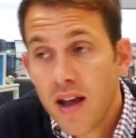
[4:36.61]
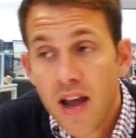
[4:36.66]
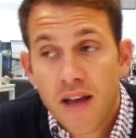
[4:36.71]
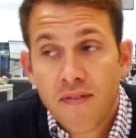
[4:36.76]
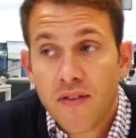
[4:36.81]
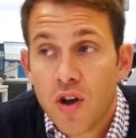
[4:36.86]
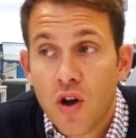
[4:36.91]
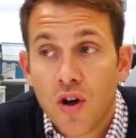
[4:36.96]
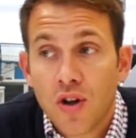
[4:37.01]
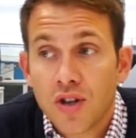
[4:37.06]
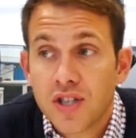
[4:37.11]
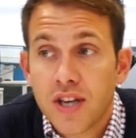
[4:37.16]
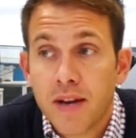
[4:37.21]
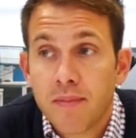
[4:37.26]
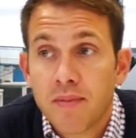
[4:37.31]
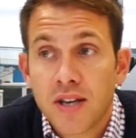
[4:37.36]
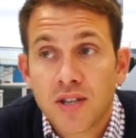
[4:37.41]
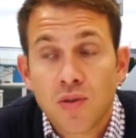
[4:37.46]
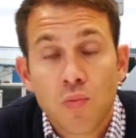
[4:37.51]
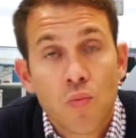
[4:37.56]
If the concept
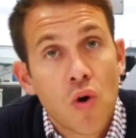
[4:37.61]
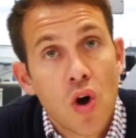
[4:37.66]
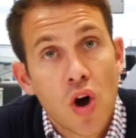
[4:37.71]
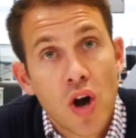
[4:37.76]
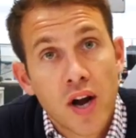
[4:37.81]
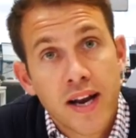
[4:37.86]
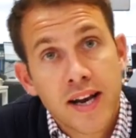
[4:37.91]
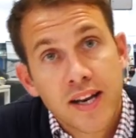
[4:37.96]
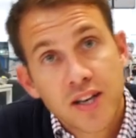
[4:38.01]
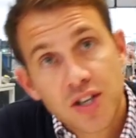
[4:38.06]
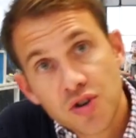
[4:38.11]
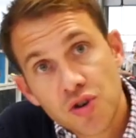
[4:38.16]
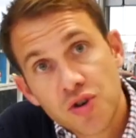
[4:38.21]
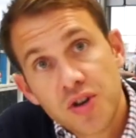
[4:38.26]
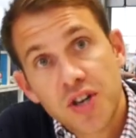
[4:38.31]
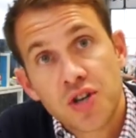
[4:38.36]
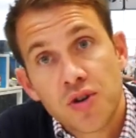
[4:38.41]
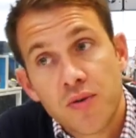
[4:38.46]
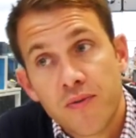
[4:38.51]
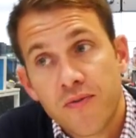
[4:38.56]
doesn't work in its
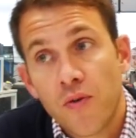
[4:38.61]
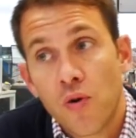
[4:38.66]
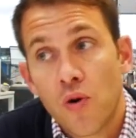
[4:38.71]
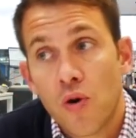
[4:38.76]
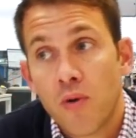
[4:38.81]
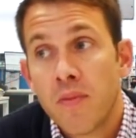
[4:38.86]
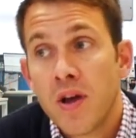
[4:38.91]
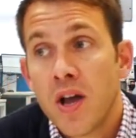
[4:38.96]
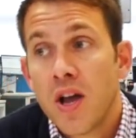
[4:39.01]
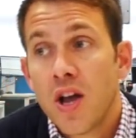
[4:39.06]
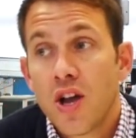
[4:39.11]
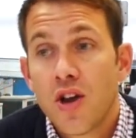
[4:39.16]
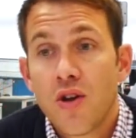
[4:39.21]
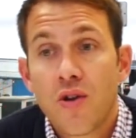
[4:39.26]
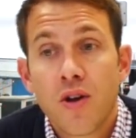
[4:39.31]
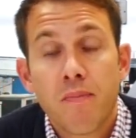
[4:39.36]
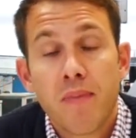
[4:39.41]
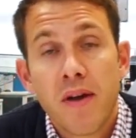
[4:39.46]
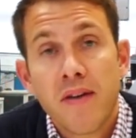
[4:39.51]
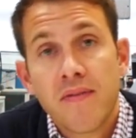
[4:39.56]
traditional form, you
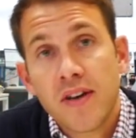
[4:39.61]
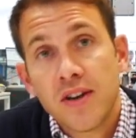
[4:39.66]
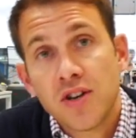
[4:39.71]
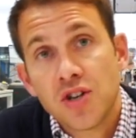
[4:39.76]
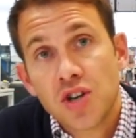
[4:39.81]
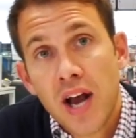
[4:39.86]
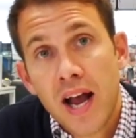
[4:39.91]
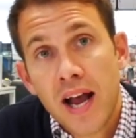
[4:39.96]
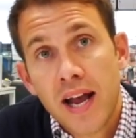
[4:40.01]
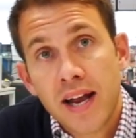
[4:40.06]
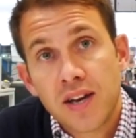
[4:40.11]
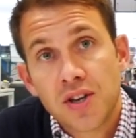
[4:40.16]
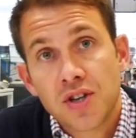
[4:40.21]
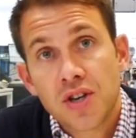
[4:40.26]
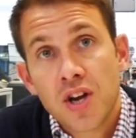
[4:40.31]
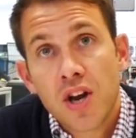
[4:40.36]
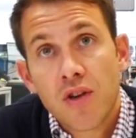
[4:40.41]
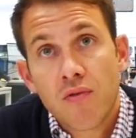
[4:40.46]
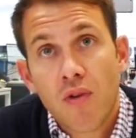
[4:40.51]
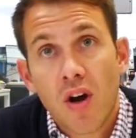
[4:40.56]
can pivot and change,
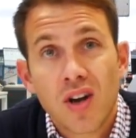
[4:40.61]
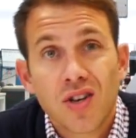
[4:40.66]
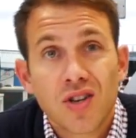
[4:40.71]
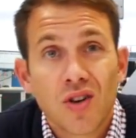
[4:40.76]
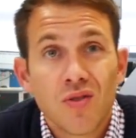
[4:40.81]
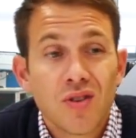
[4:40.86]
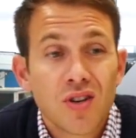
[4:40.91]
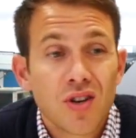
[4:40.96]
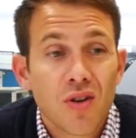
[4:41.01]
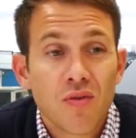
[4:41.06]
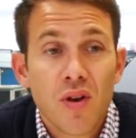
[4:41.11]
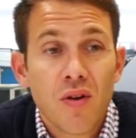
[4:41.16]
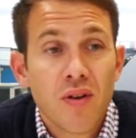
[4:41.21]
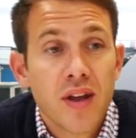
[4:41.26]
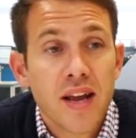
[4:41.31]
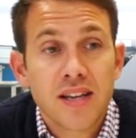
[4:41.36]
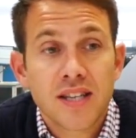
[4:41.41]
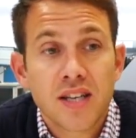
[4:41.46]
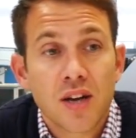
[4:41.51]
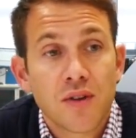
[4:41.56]
right? So don't
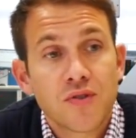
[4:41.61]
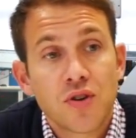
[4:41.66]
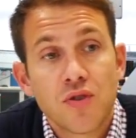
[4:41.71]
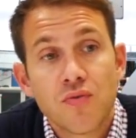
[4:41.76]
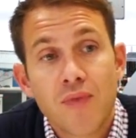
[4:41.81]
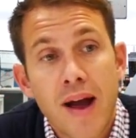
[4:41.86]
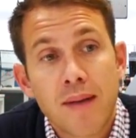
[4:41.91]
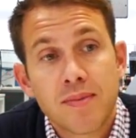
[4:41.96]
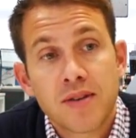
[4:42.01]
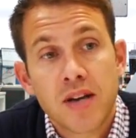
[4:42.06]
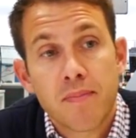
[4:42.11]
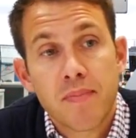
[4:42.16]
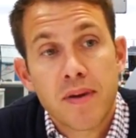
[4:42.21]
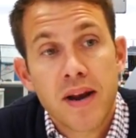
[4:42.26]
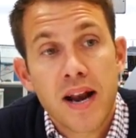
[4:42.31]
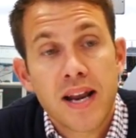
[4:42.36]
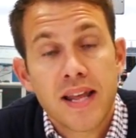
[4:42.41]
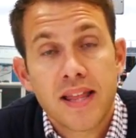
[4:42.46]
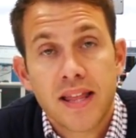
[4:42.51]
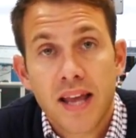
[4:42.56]
get yourself too wrapped up in
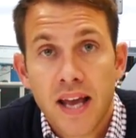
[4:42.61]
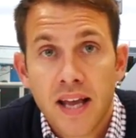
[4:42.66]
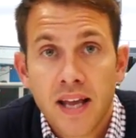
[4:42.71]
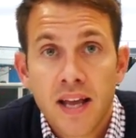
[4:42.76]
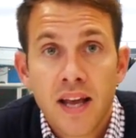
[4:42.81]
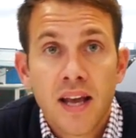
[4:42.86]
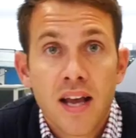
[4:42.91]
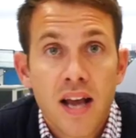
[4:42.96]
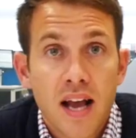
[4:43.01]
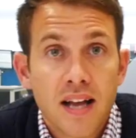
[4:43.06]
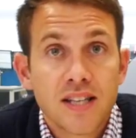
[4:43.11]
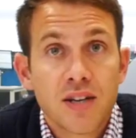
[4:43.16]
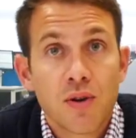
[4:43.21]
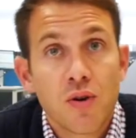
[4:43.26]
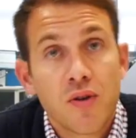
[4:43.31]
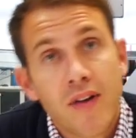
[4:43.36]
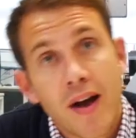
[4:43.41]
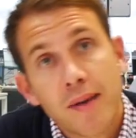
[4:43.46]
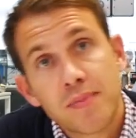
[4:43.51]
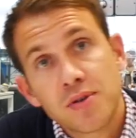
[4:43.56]
anything until
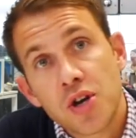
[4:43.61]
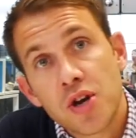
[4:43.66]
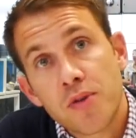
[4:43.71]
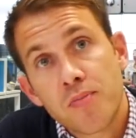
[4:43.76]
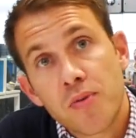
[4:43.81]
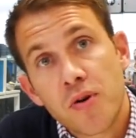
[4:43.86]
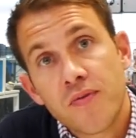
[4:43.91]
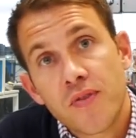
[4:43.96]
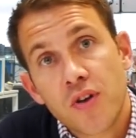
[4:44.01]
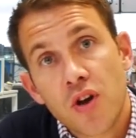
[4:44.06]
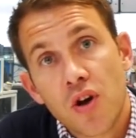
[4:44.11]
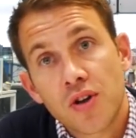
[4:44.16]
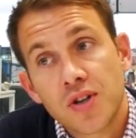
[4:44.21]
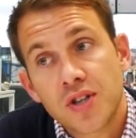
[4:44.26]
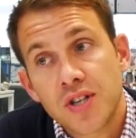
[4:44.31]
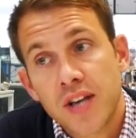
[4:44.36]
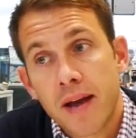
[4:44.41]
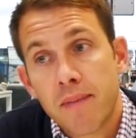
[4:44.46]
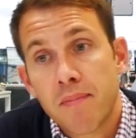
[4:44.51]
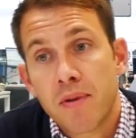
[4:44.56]
you've absolutely proved the
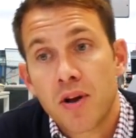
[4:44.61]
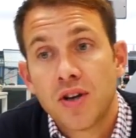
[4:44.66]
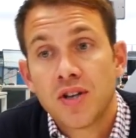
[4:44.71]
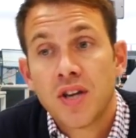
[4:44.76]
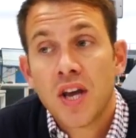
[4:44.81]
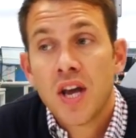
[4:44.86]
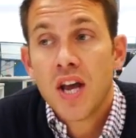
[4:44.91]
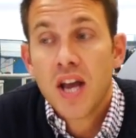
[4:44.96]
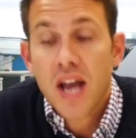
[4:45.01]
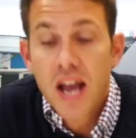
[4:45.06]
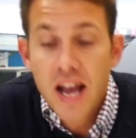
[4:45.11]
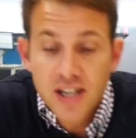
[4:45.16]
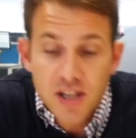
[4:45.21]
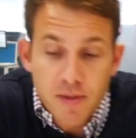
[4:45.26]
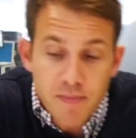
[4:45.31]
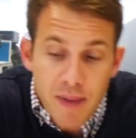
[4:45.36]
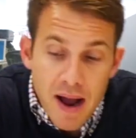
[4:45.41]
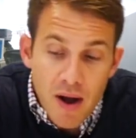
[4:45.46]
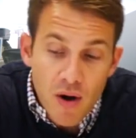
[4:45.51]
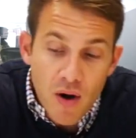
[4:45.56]
concept, because it's
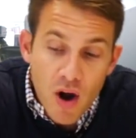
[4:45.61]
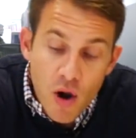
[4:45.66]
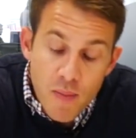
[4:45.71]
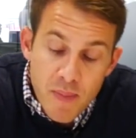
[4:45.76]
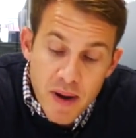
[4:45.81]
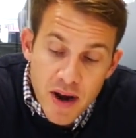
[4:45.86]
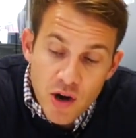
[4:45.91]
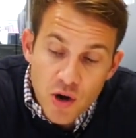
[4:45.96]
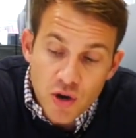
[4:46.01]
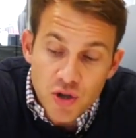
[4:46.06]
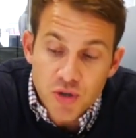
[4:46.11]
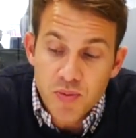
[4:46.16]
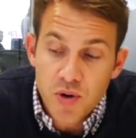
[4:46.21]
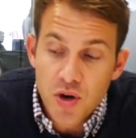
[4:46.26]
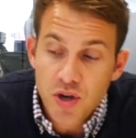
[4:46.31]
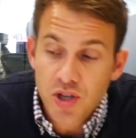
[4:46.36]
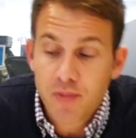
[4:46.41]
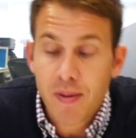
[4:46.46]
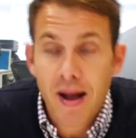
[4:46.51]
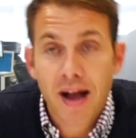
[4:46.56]
about being an entrepreneur
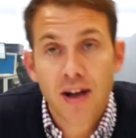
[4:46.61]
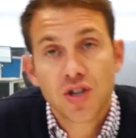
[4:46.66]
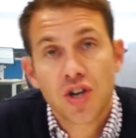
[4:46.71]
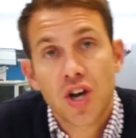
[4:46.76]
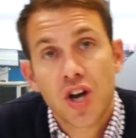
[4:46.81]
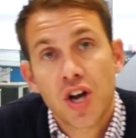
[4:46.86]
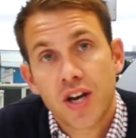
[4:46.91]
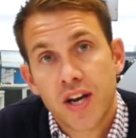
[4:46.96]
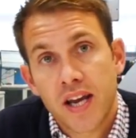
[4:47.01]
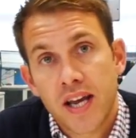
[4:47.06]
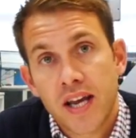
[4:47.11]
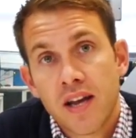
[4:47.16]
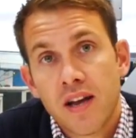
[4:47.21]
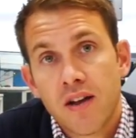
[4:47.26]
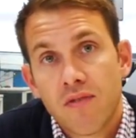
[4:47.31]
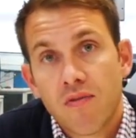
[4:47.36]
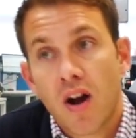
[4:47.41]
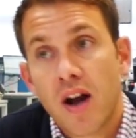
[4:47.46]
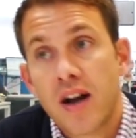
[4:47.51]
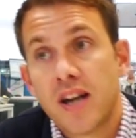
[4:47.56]
is about a journey,
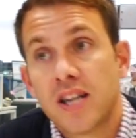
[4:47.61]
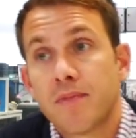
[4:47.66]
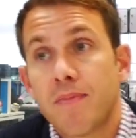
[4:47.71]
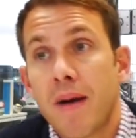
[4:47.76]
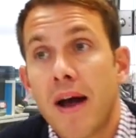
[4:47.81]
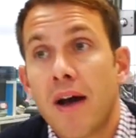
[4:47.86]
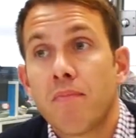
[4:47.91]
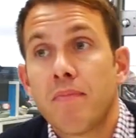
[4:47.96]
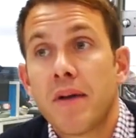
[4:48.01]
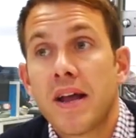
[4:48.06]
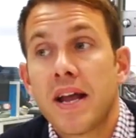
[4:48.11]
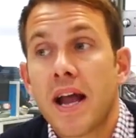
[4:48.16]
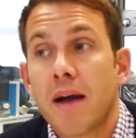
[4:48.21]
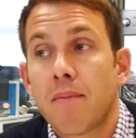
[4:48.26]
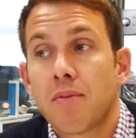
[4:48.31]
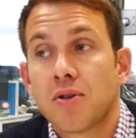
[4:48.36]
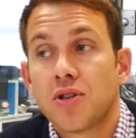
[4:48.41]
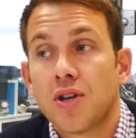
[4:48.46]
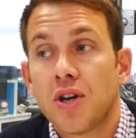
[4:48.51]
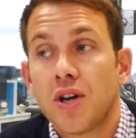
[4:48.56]
right? And it's about being
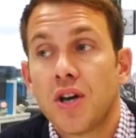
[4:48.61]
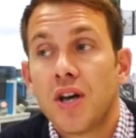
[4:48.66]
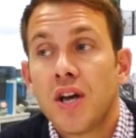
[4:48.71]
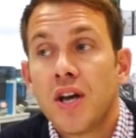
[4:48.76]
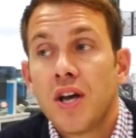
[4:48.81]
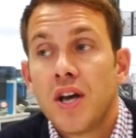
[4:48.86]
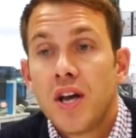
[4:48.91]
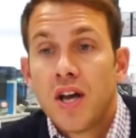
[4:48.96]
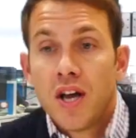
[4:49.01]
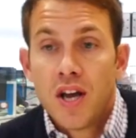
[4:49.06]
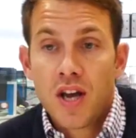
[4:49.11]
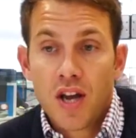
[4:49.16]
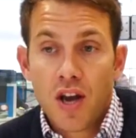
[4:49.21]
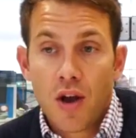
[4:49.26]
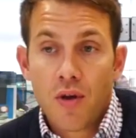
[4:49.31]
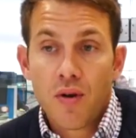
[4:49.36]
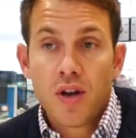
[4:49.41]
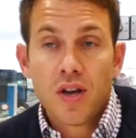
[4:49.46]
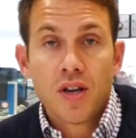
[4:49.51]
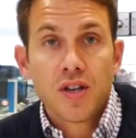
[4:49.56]
able to,
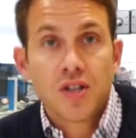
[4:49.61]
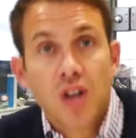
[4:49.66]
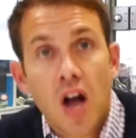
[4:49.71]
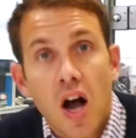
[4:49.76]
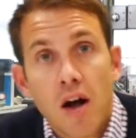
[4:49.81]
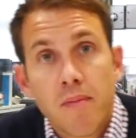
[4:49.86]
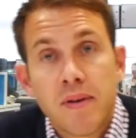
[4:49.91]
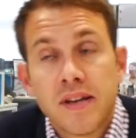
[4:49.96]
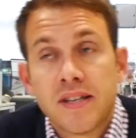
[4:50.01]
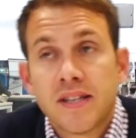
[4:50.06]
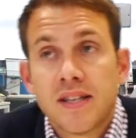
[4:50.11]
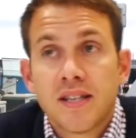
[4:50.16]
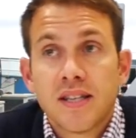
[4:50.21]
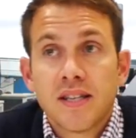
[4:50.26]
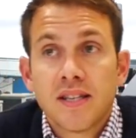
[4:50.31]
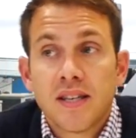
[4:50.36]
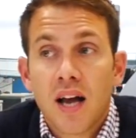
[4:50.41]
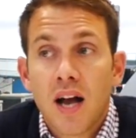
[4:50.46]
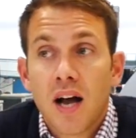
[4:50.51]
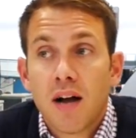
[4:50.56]
you know, start
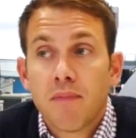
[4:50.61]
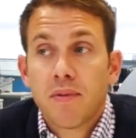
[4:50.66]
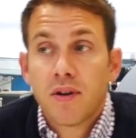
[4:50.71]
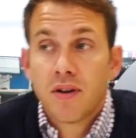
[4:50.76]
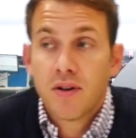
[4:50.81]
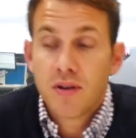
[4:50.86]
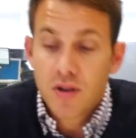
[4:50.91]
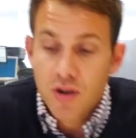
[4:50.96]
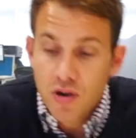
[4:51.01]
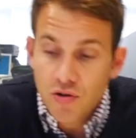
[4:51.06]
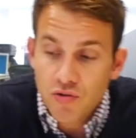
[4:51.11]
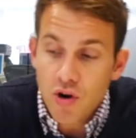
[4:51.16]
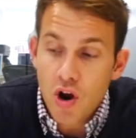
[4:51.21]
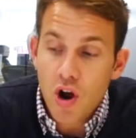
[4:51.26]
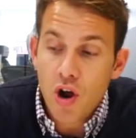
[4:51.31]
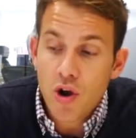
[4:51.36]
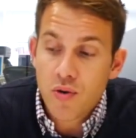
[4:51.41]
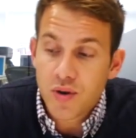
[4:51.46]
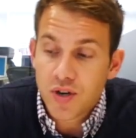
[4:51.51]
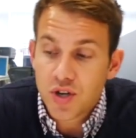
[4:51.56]
businesses up and
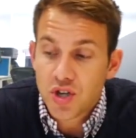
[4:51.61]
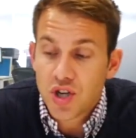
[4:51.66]
grow and